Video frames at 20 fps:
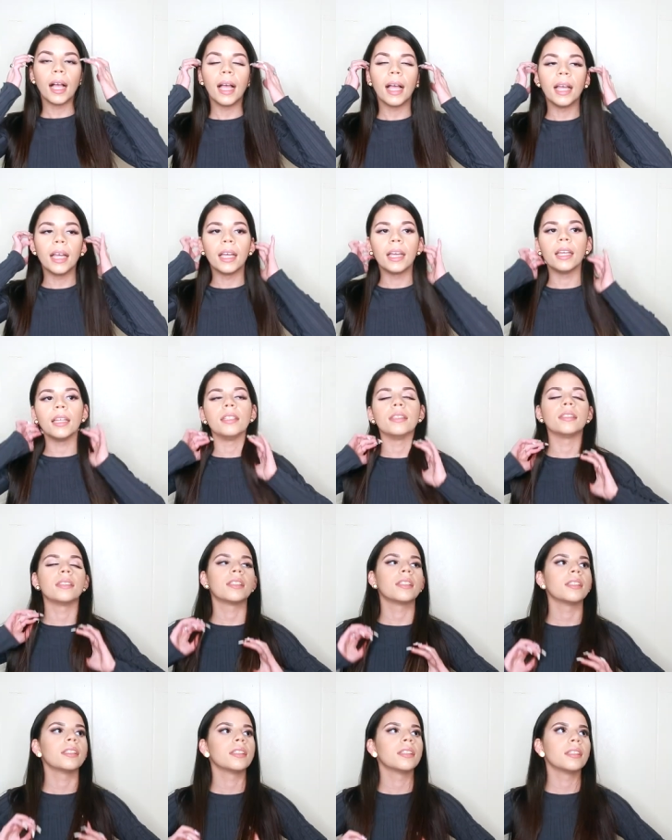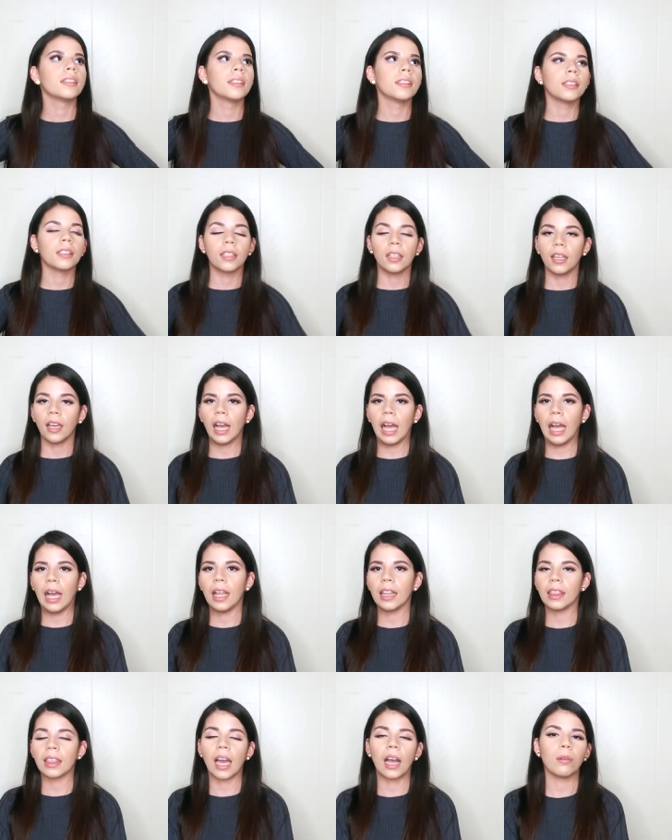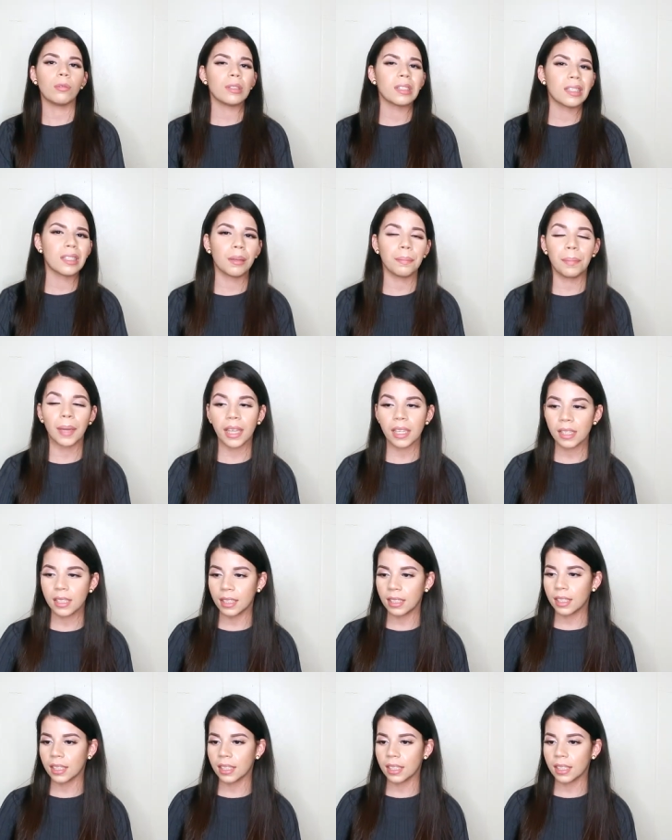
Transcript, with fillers: and that was the best